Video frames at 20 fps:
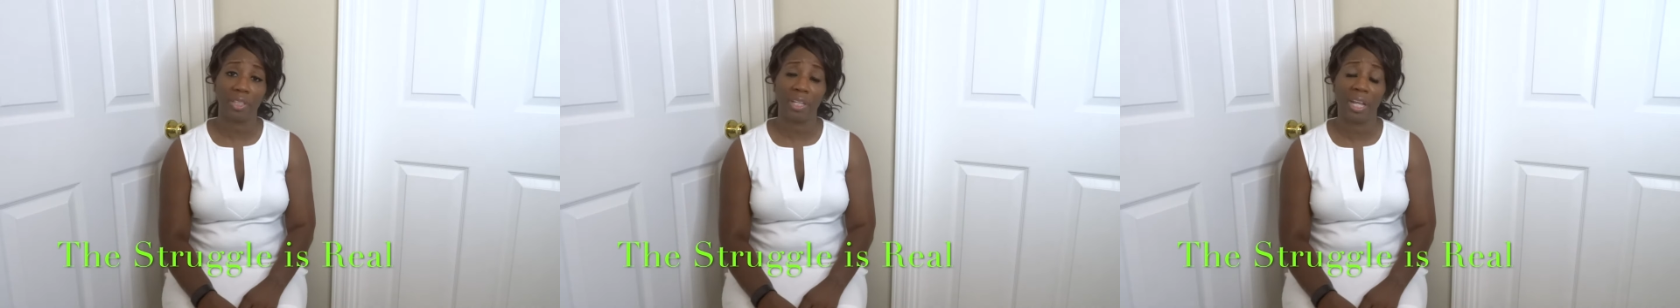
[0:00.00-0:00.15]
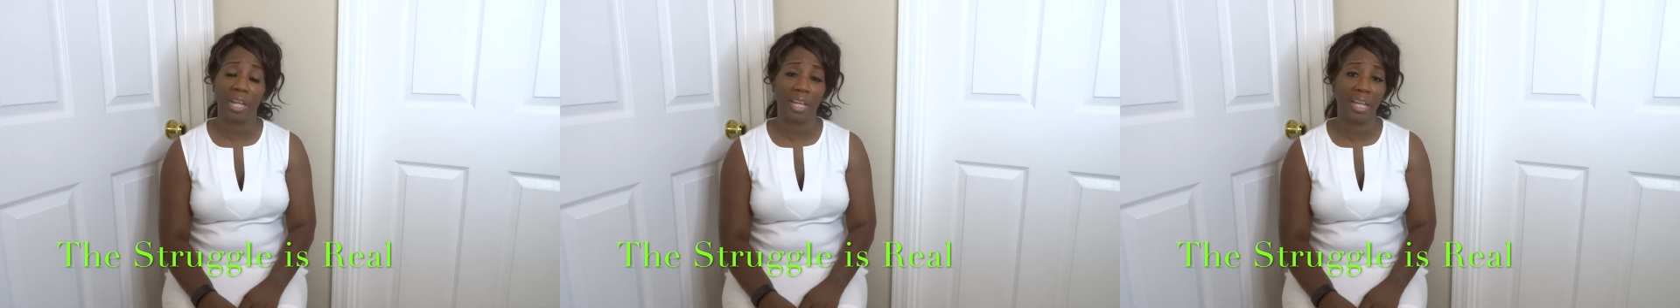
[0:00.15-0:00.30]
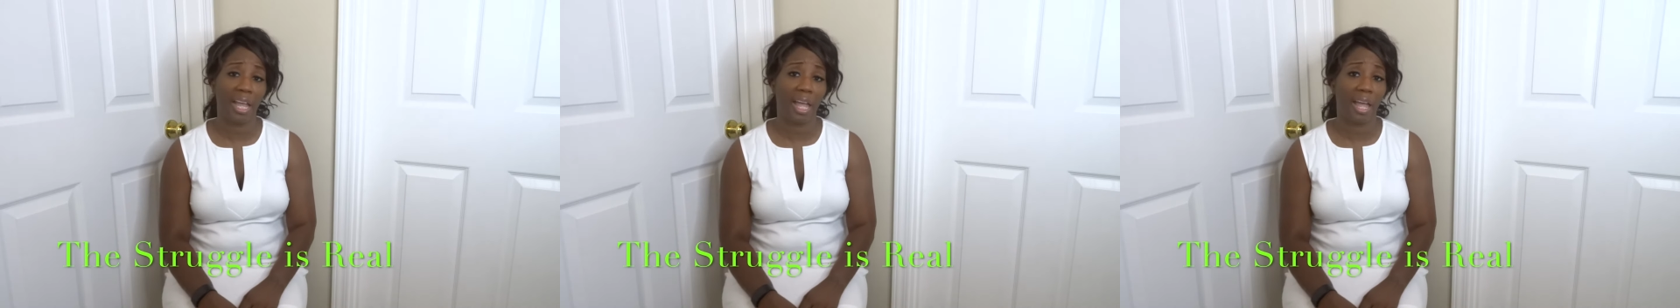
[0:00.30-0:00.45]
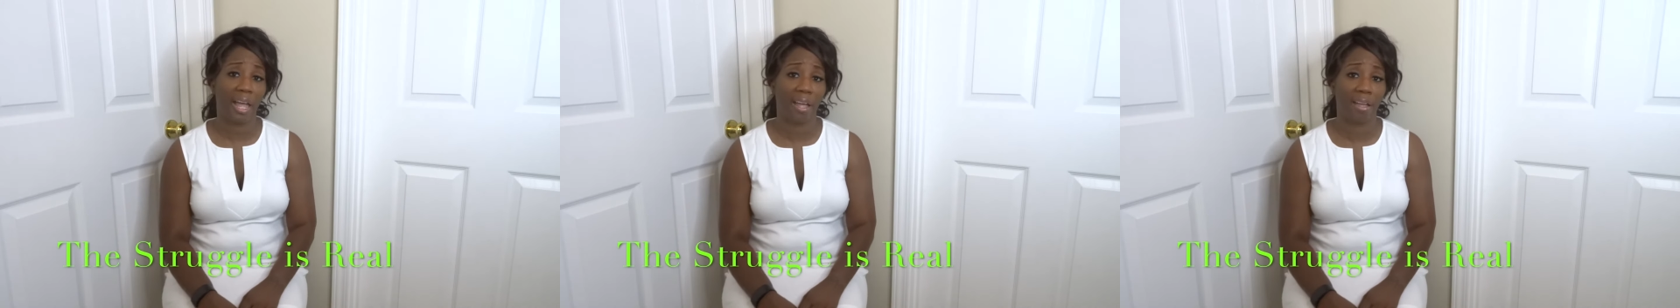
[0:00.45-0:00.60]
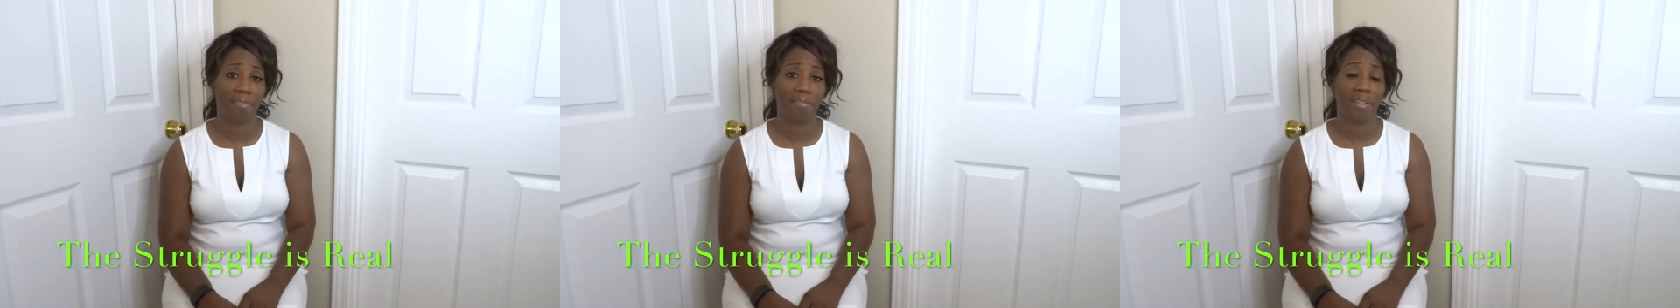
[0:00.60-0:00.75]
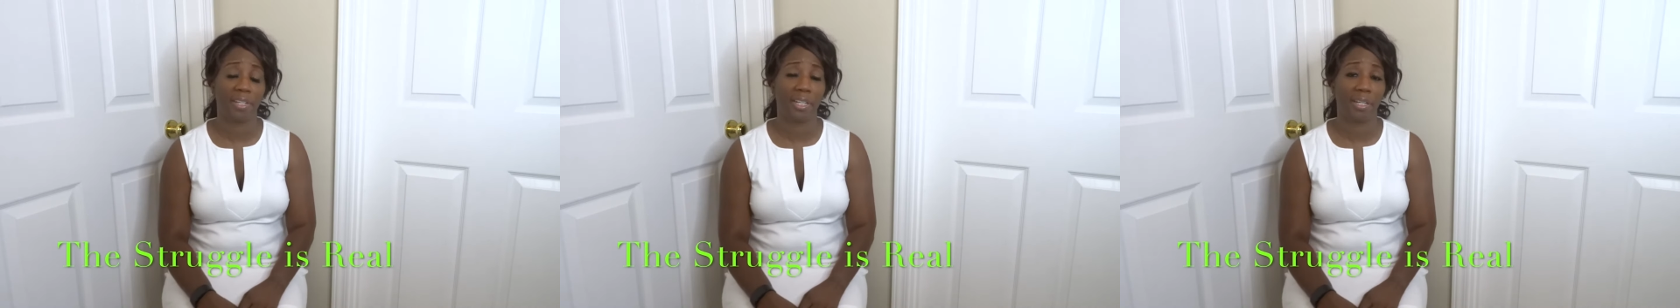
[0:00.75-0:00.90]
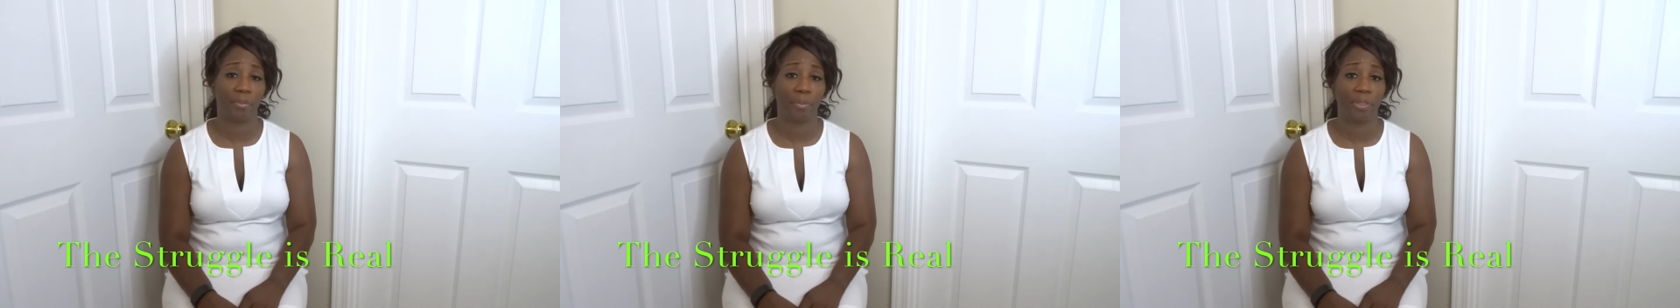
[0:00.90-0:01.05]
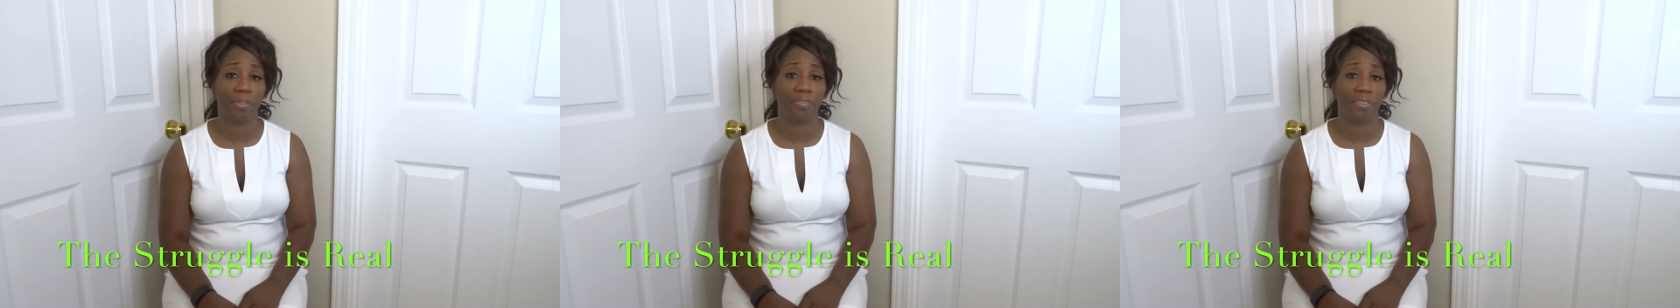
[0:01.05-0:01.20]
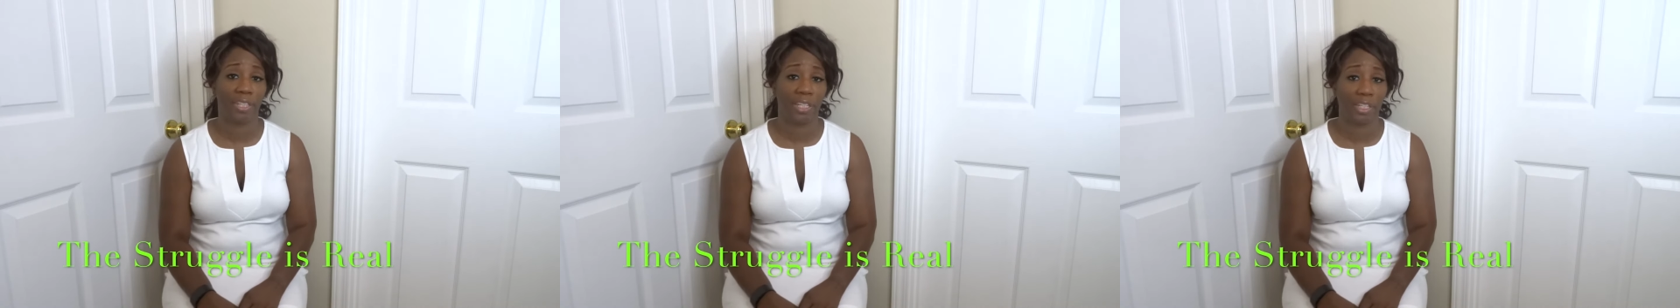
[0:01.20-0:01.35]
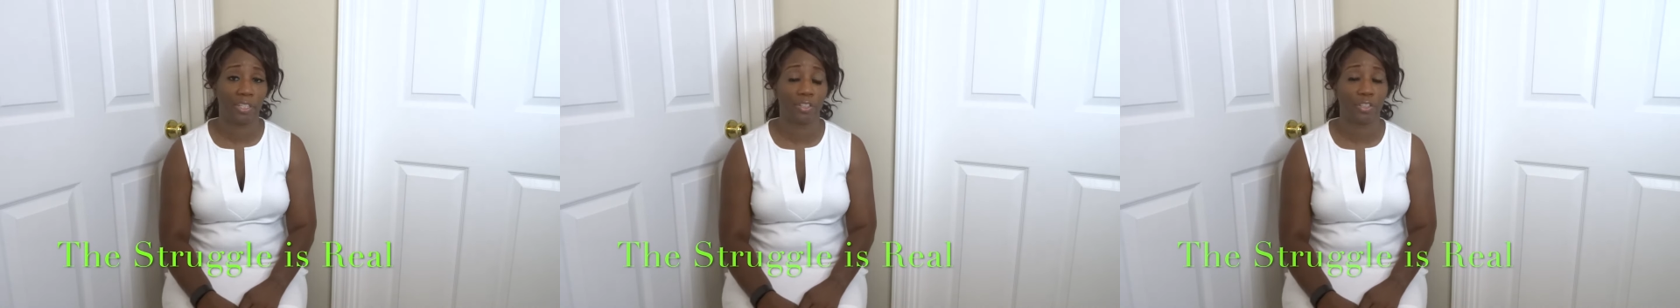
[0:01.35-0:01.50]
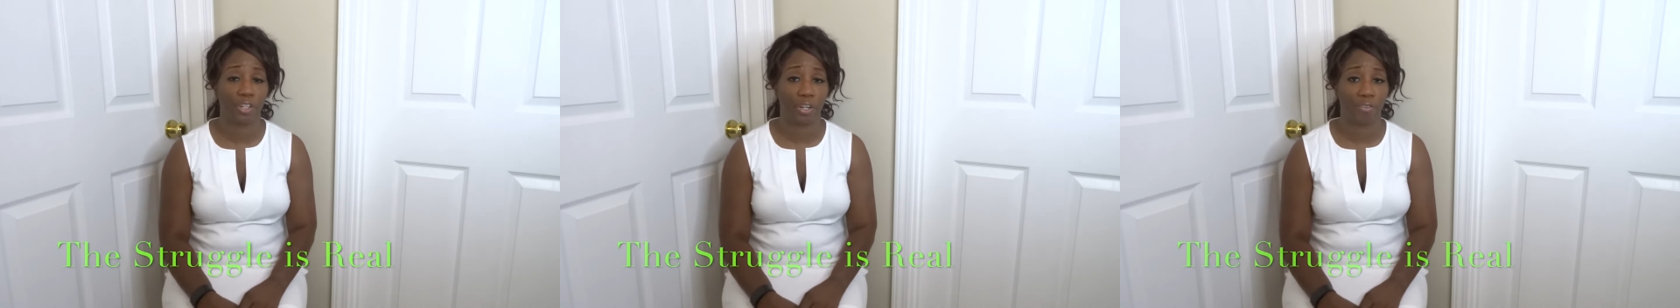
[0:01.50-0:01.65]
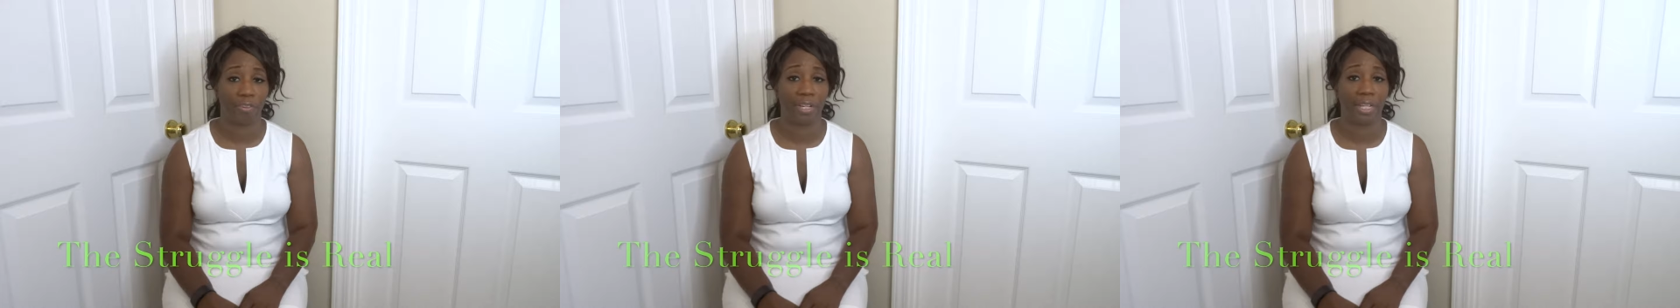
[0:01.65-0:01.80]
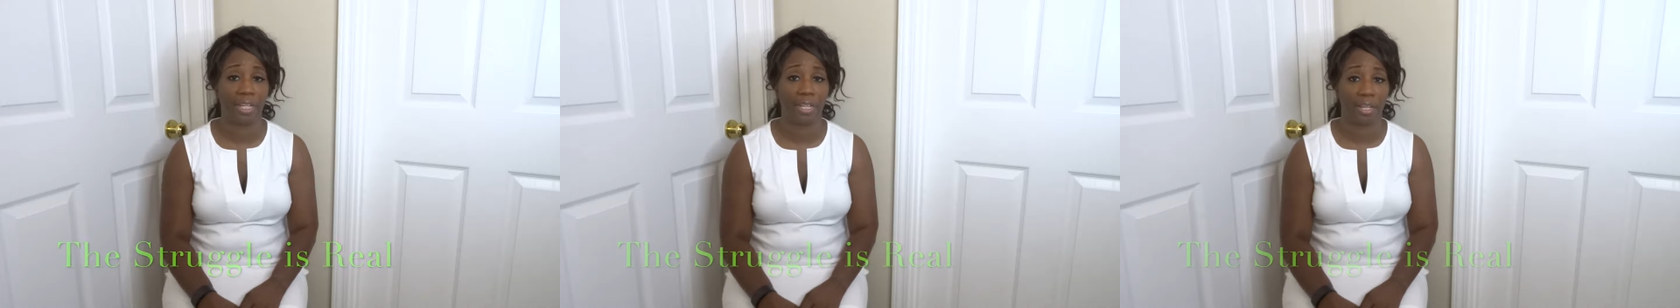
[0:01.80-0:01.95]
I have a couple of videos
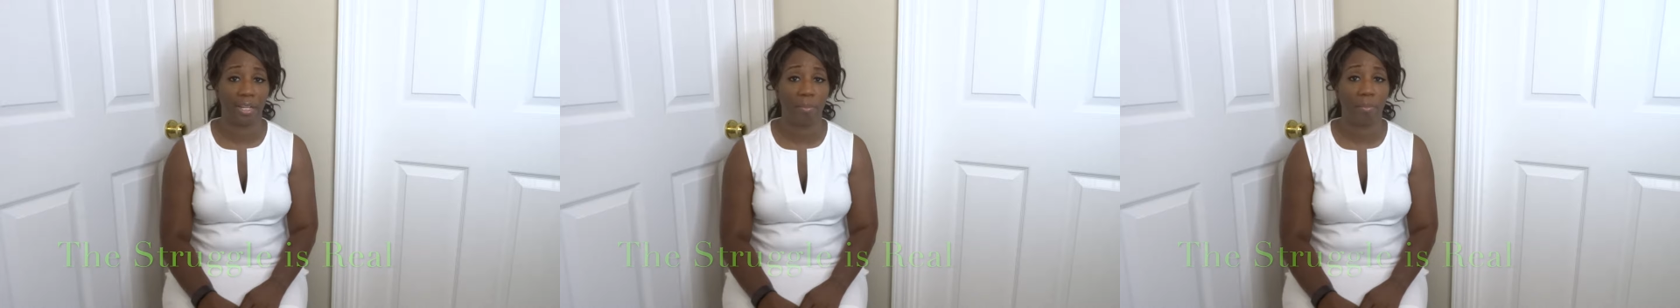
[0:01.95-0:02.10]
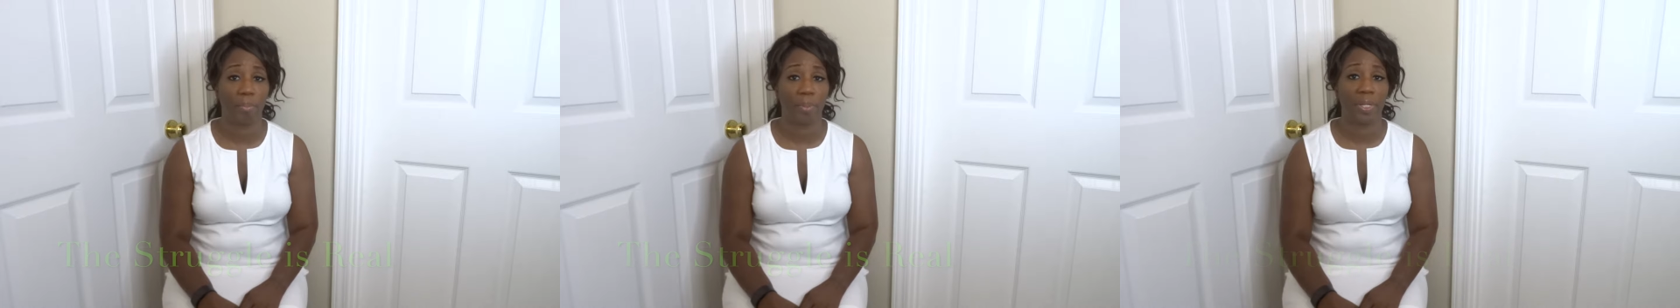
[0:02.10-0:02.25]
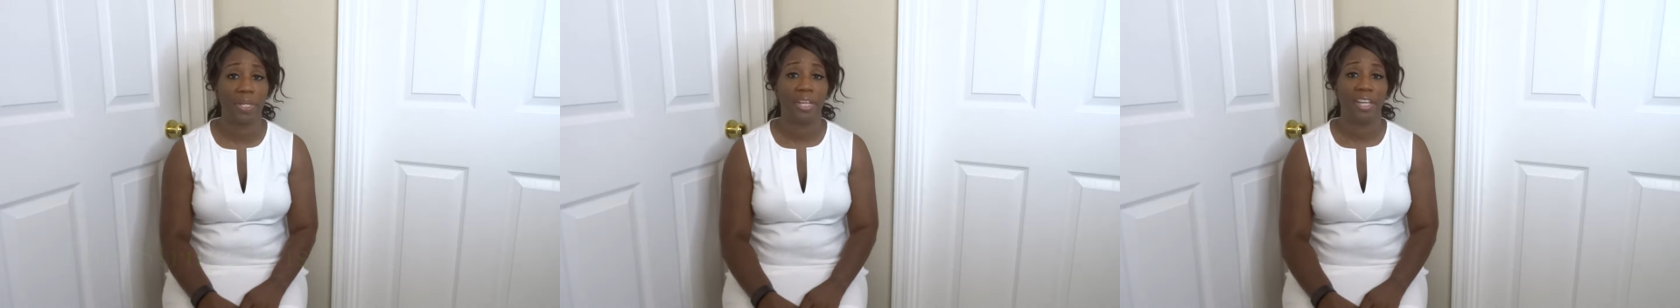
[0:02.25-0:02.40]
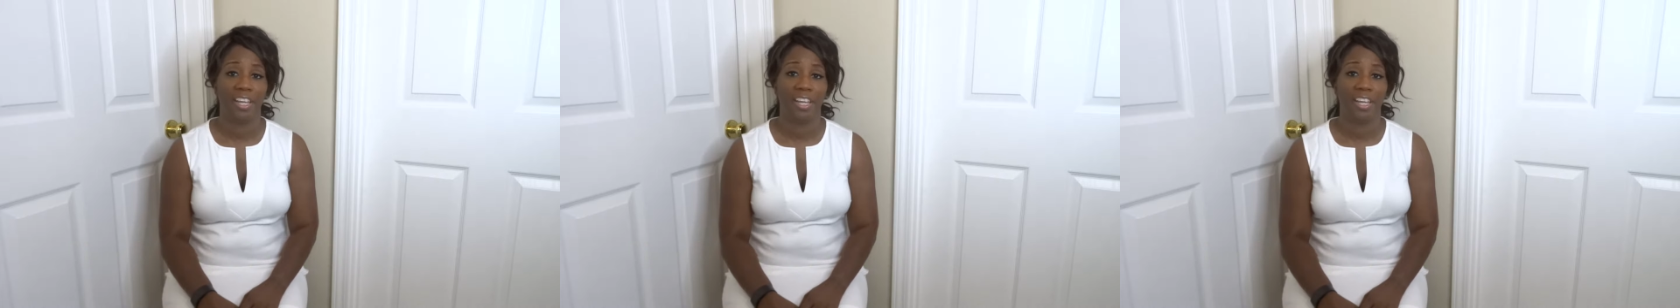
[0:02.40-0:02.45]
already up